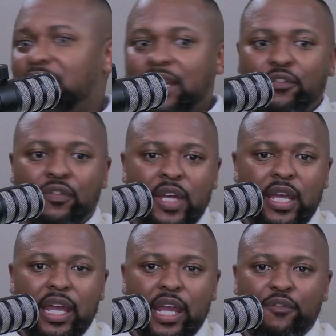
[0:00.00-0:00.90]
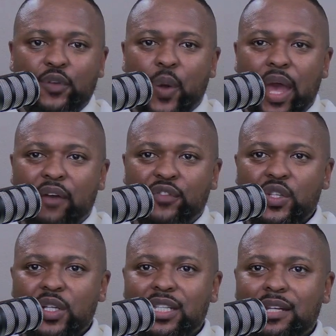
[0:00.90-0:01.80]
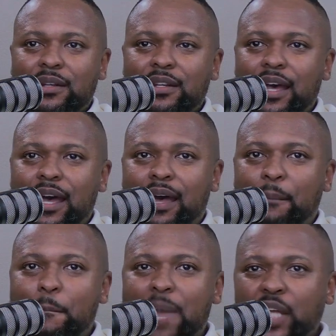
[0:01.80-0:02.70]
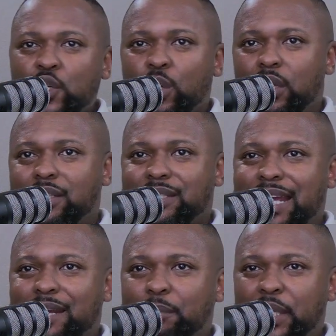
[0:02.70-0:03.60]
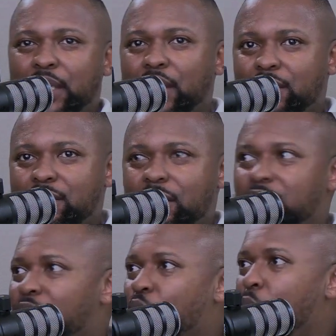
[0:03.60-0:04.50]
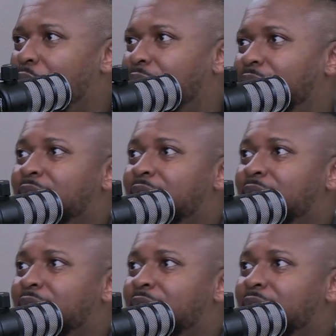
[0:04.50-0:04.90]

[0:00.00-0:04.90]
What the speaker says: If you have certain manuals that appear a certain way,